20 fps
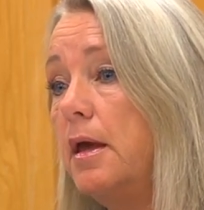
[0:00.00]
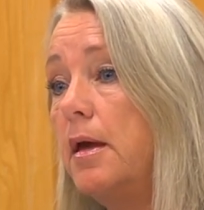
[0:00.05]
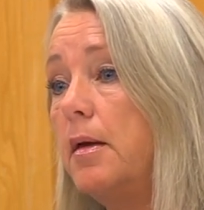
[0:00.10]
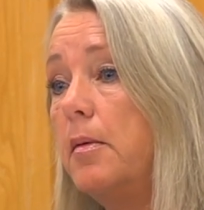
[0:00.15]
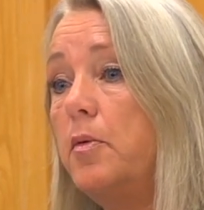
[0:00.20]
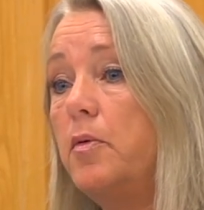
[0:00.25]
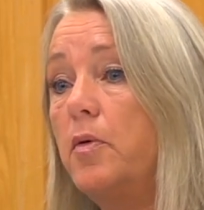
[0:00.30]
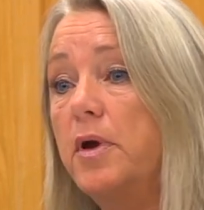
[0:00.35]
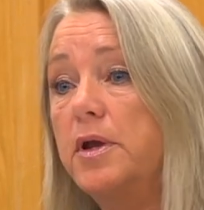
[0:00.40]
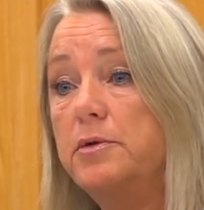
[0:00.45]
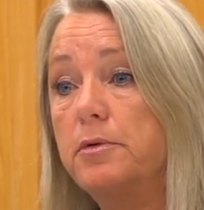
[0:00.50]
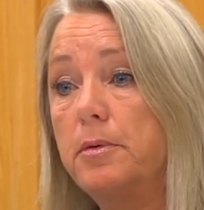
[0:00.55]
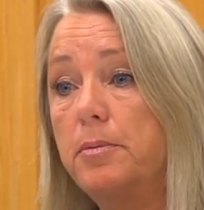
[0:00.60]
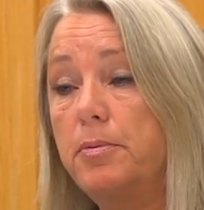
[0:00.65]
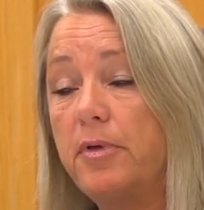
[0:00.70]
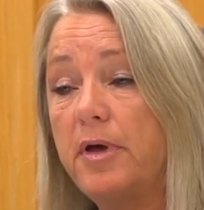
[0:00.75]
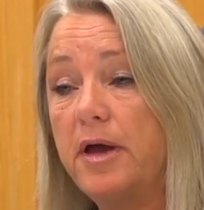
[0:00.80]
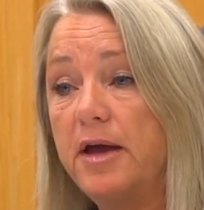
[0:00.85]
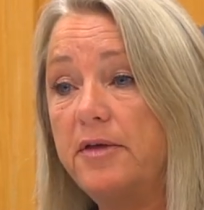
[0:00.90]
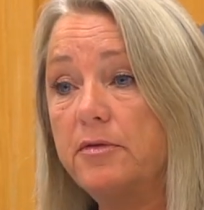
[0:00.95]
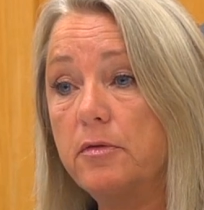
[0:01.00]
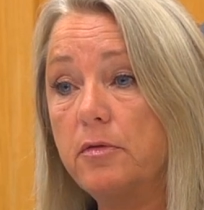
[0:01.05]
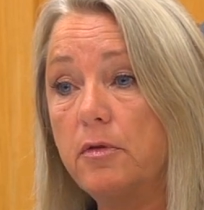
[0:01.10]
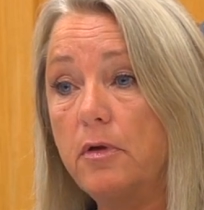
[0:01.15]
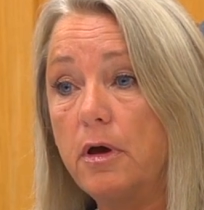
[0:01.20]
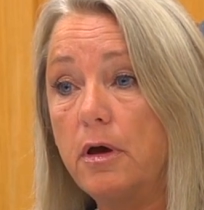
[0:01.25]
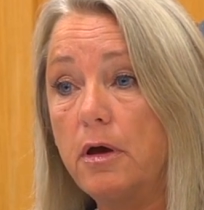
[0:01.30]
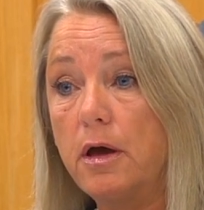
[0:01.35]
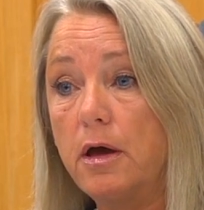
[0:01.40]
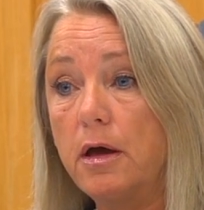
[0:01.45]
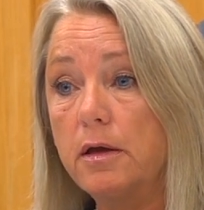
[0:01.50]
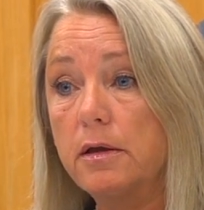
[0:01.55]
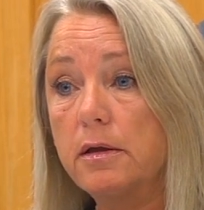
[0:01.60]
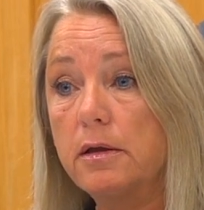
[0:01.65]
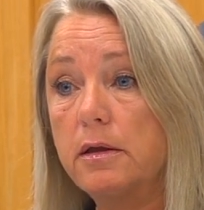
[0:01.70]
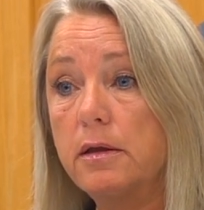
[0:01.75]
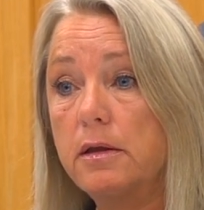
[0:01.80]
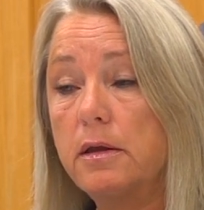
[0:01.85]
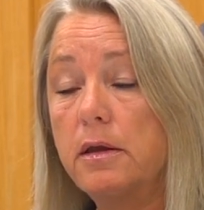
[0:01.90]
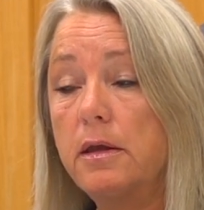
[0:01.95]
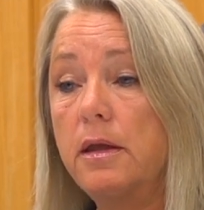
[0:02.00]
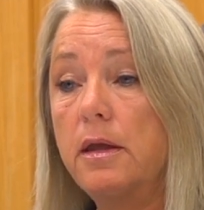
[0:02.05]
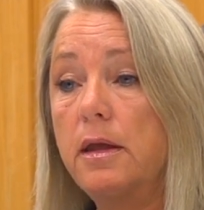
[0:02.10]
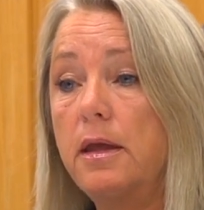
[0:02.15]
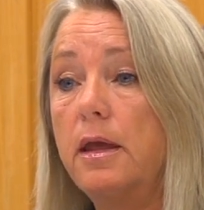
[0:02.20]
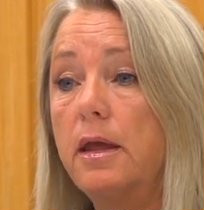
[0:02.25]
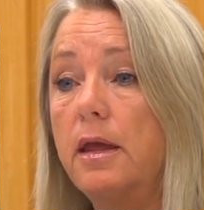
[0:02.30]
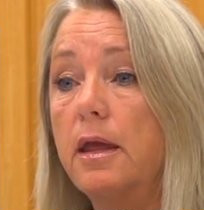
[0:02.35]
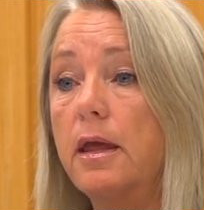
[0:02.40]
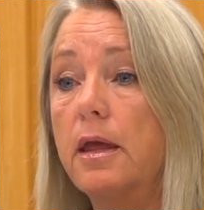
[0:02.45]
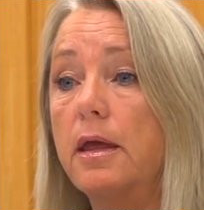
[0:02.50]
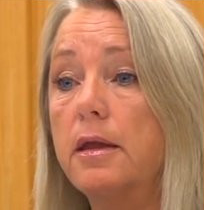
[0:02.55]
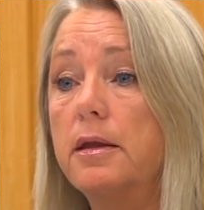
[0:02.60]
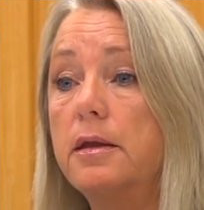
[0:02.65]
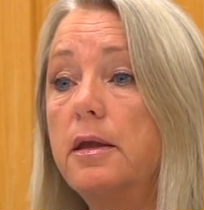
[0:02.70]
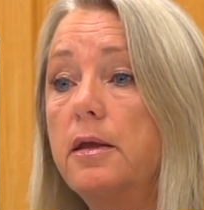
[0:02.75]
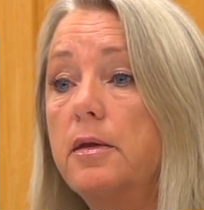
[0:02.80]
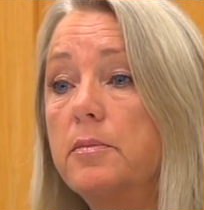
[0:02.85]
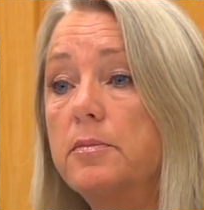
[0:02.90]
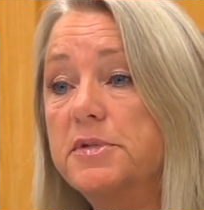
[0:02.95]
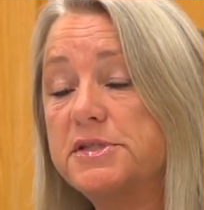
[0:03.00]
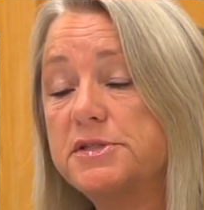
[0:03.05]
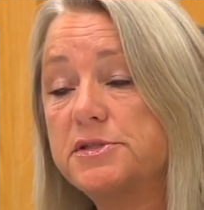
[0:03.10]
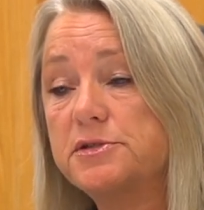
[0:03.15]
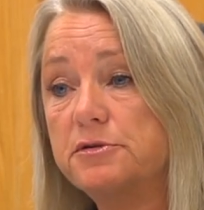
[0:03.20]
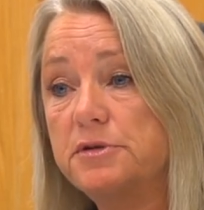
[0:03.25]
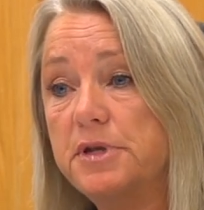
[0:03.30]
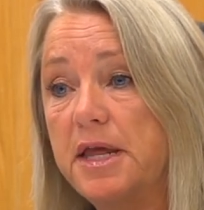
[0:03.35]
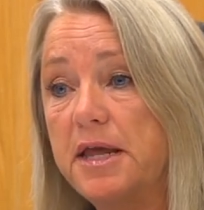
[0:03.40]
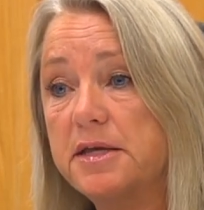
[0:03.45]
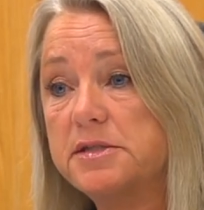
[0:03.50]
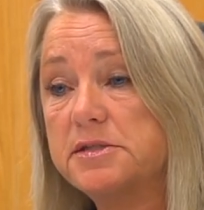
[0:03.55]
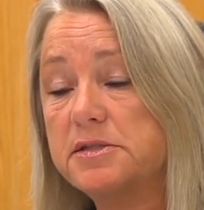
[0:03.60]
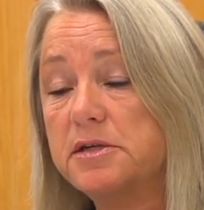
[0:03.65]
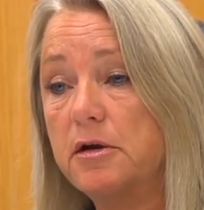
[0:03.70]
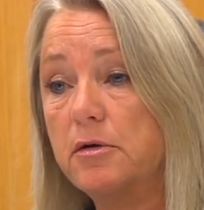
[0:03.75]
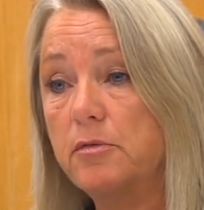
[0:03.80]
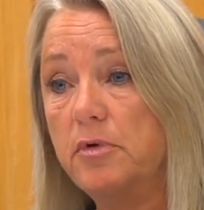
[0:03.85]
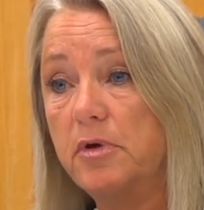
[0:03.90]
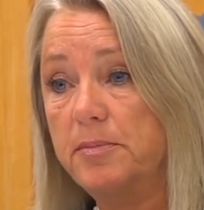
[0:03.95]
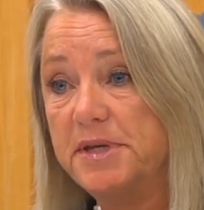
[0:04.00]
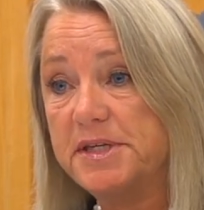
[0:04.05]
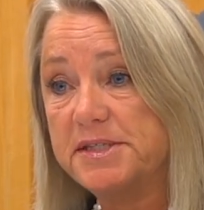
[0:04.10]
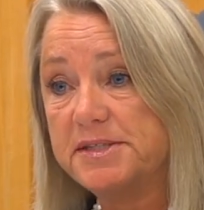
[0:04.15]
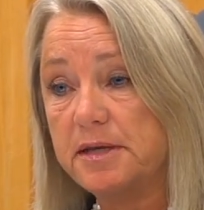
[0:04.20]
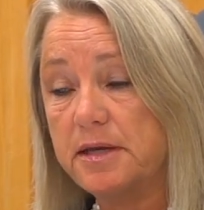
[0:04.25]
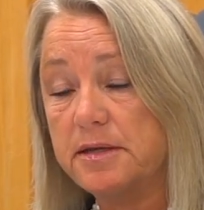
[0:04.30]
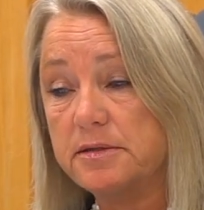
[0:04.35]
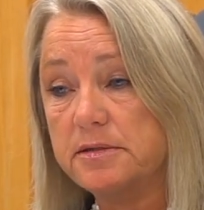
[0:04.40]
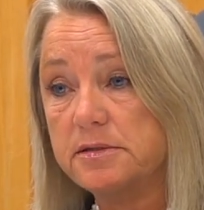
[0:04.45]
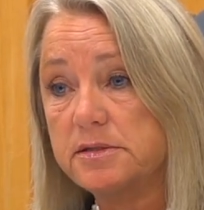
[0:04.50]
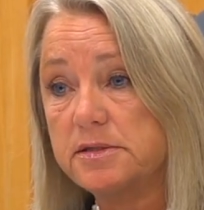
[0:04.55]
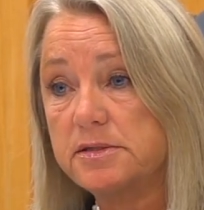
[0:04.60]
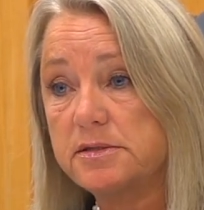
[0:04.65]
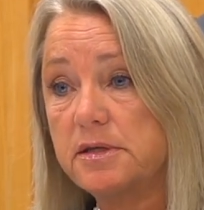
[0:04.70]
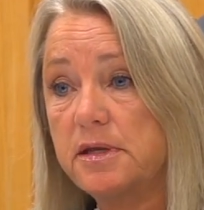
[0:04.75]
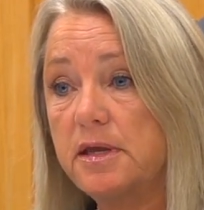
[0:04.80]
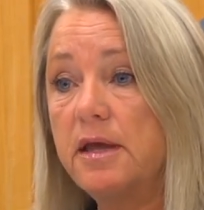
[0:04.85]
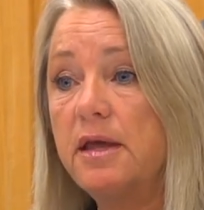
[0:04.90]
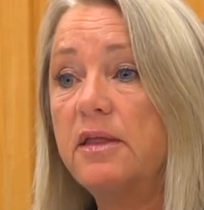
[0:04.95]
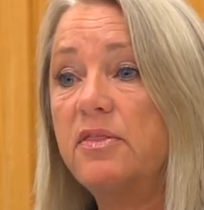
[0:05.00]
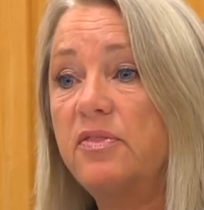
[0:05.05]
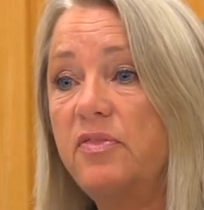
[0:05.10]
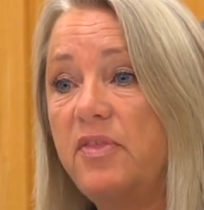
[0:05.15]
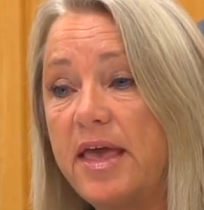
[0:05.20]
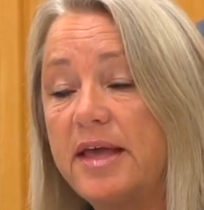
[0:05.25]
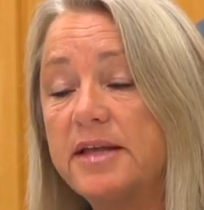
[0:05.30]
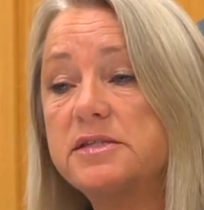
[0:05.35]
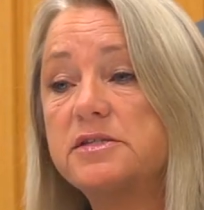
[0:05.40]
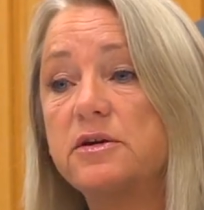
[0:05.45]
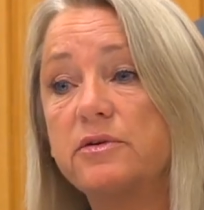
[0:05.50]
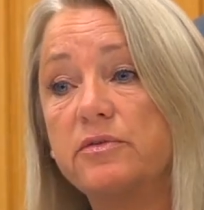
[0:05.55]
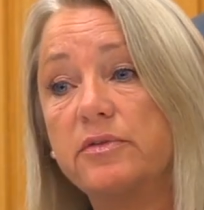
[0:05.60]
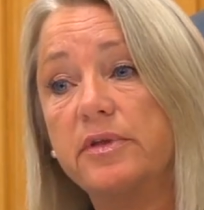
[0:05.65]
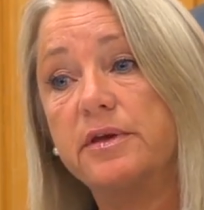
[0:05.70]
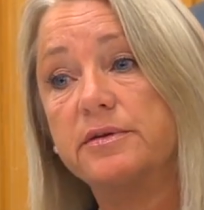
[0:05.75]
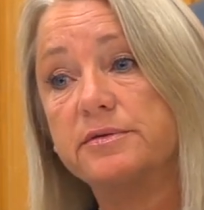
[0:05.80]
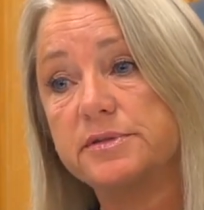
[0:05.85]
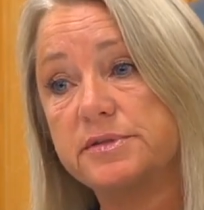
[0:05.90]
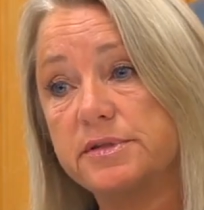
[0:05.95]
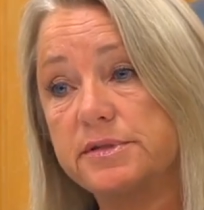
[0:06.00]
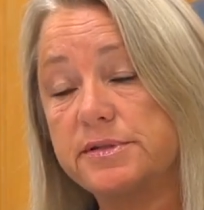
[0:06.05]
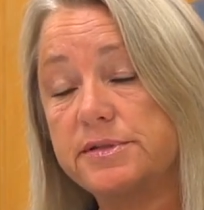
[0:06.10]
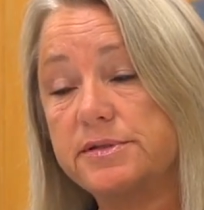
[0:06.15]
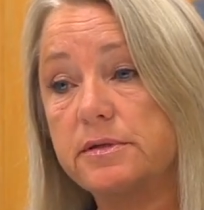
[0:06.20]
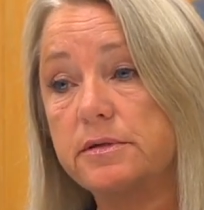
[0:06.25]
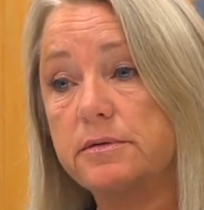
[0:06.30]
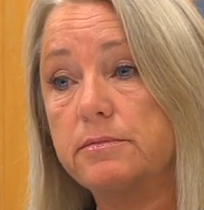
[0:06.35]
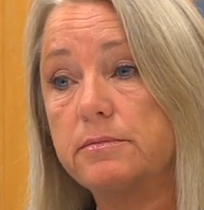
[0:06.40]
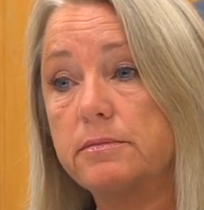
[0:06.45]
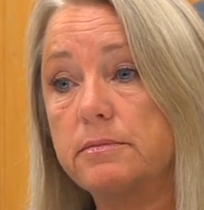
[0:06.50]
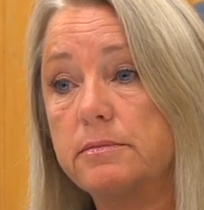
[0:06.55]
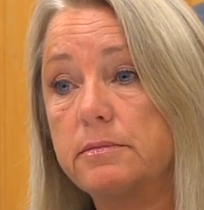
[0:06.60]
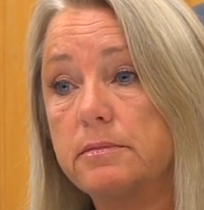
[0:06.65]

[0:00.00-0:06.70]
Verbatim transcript: I'm going to apply the law, and Mister Nassar will be sentenced. That's our legal system.